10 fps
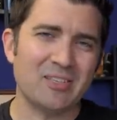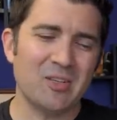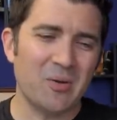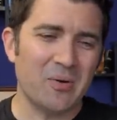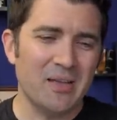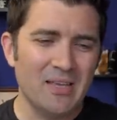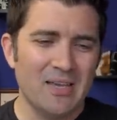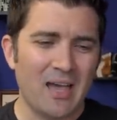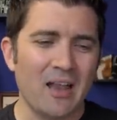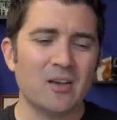So
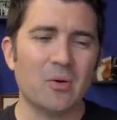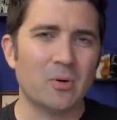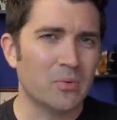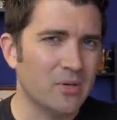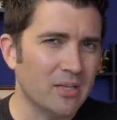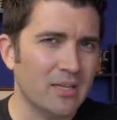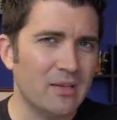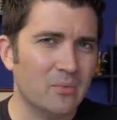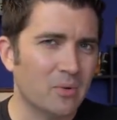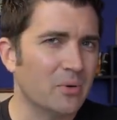I don't know, we're
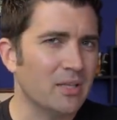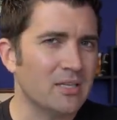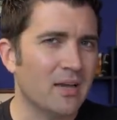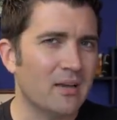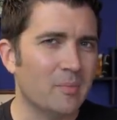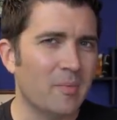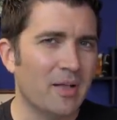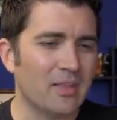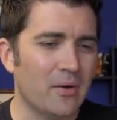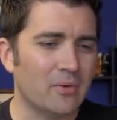really, we're really tied up
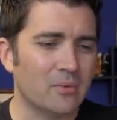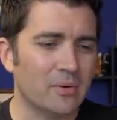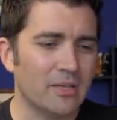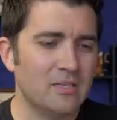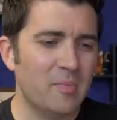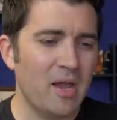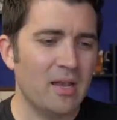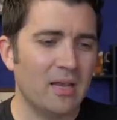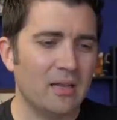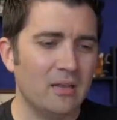about that one. We're really
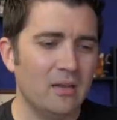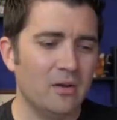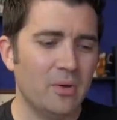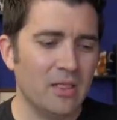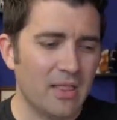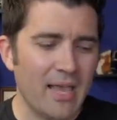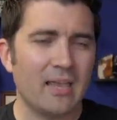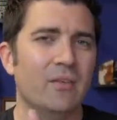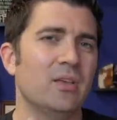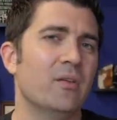debating, you know, we like
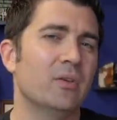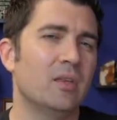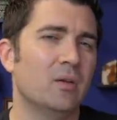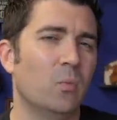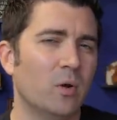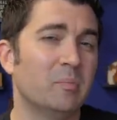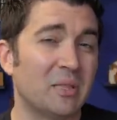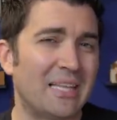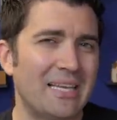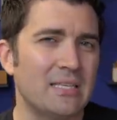having everything in one
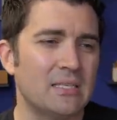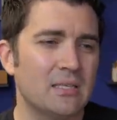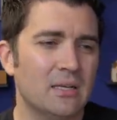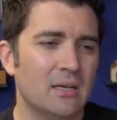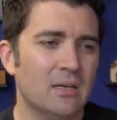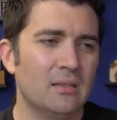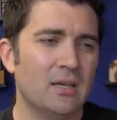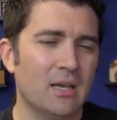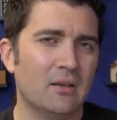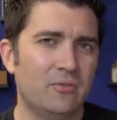place
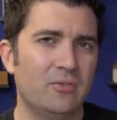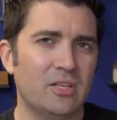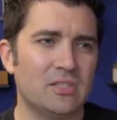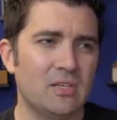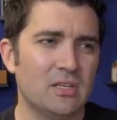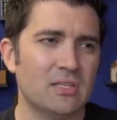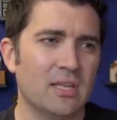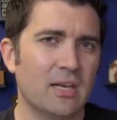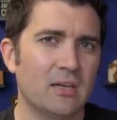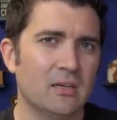that kind of fits this
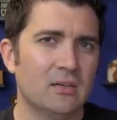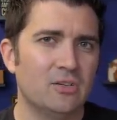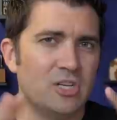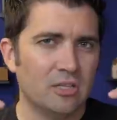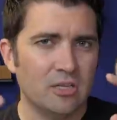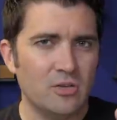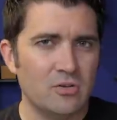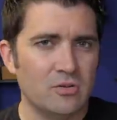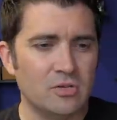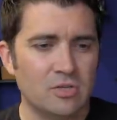like gently
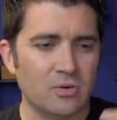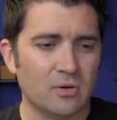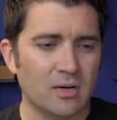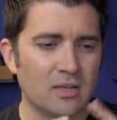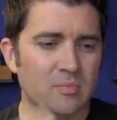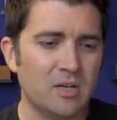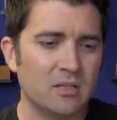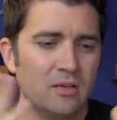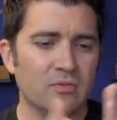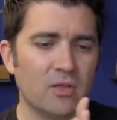used or
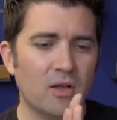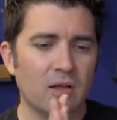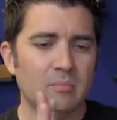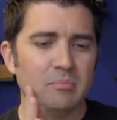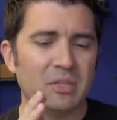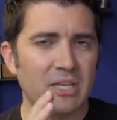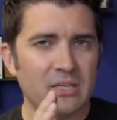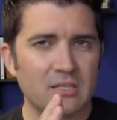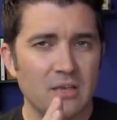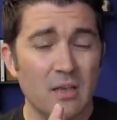cosmetically flawed
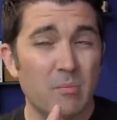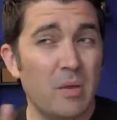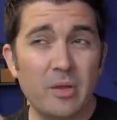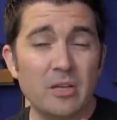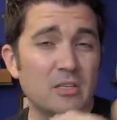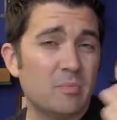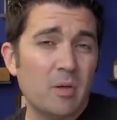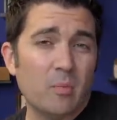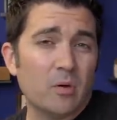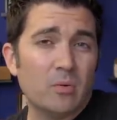place. Maybe it could just be
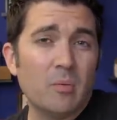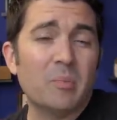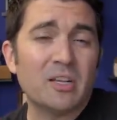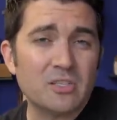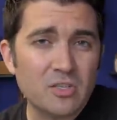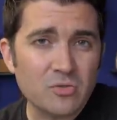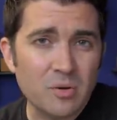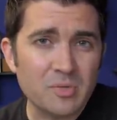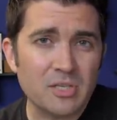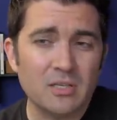a more robust
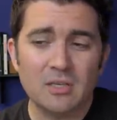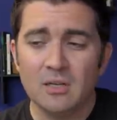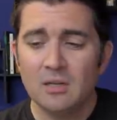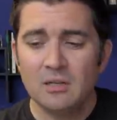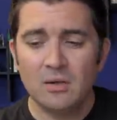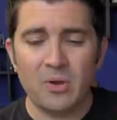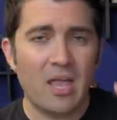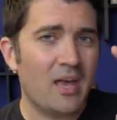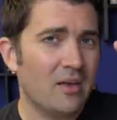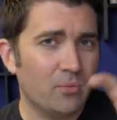description that we
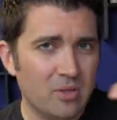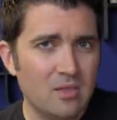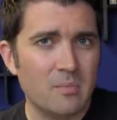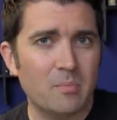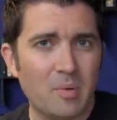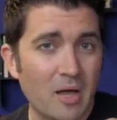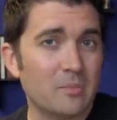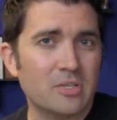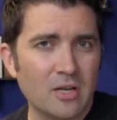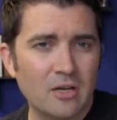have within the bottom
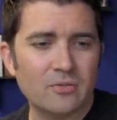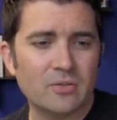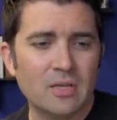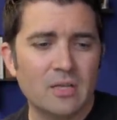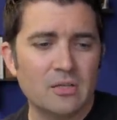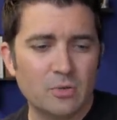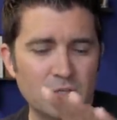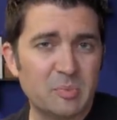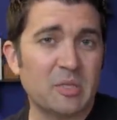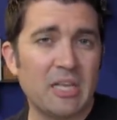shelf to
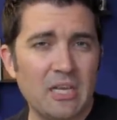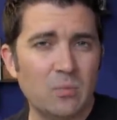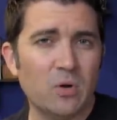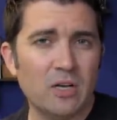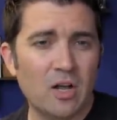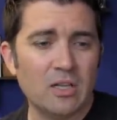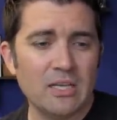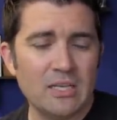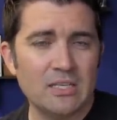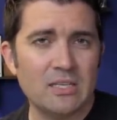explain what it all
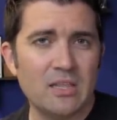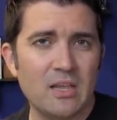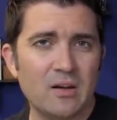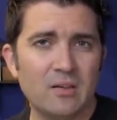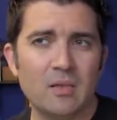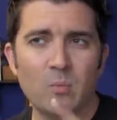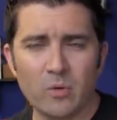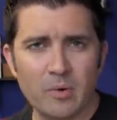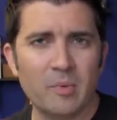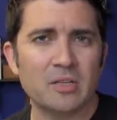is in there, and then more
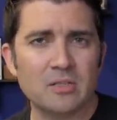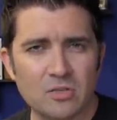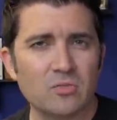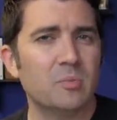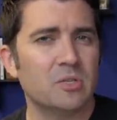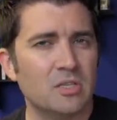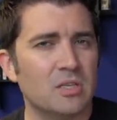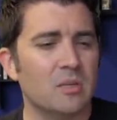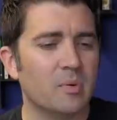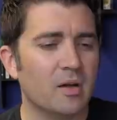robust descriptions
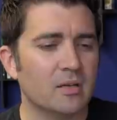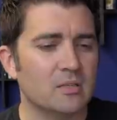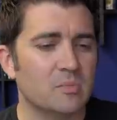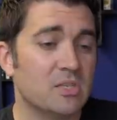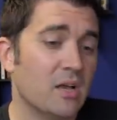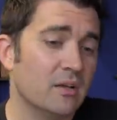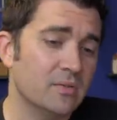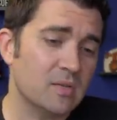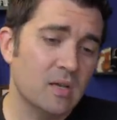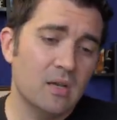in the products
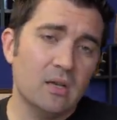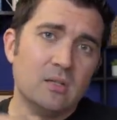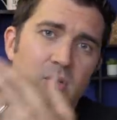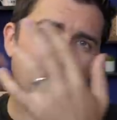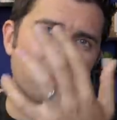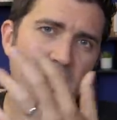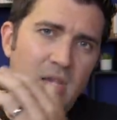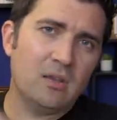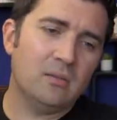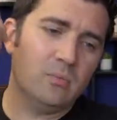themselves to
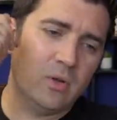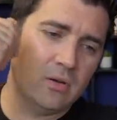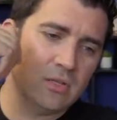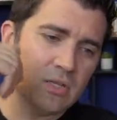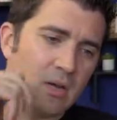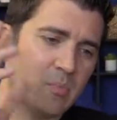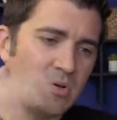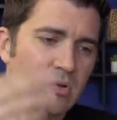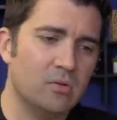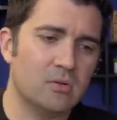explain whether it's like a
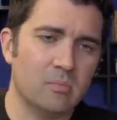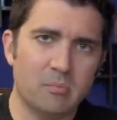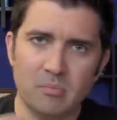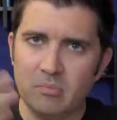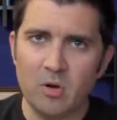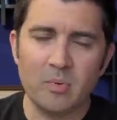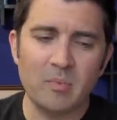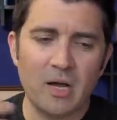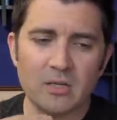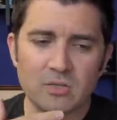pre-owned or open
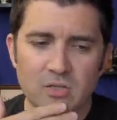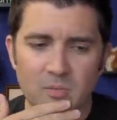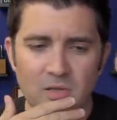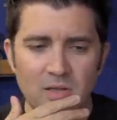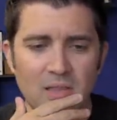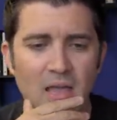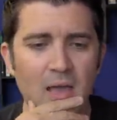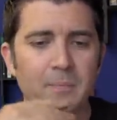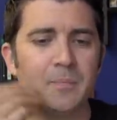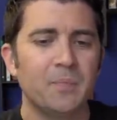box or something like
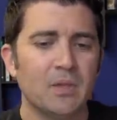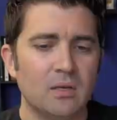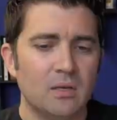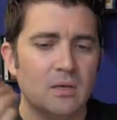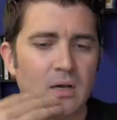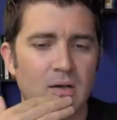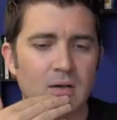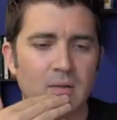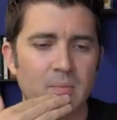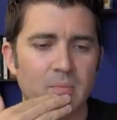that.
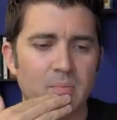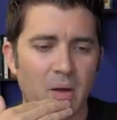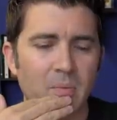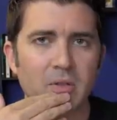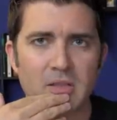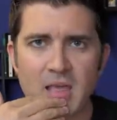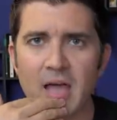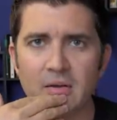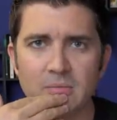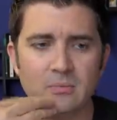Um, probably
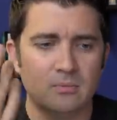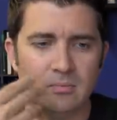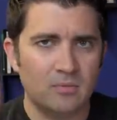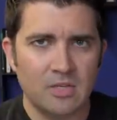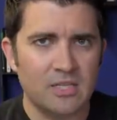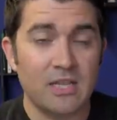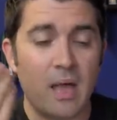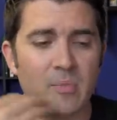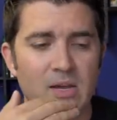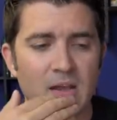that needs to
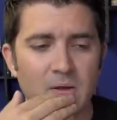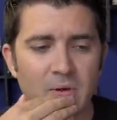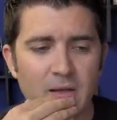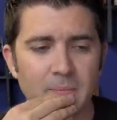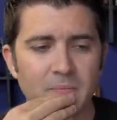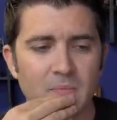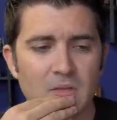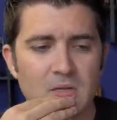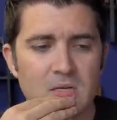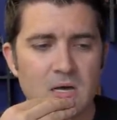happen anyway.
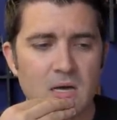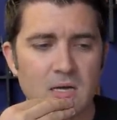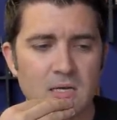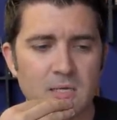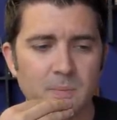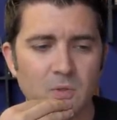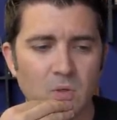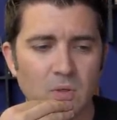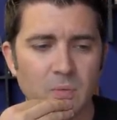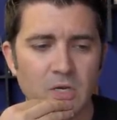Um,
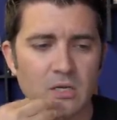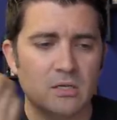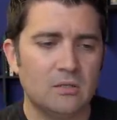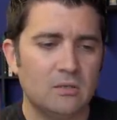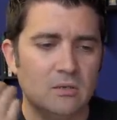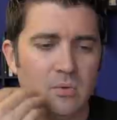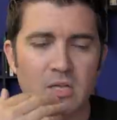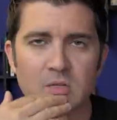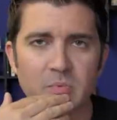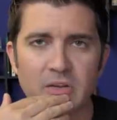or we could, we
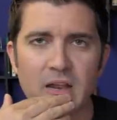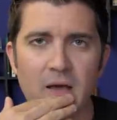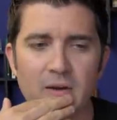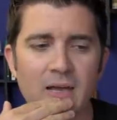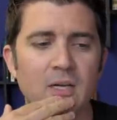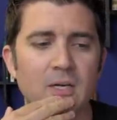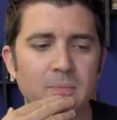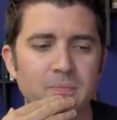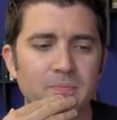could split it out. I don't know.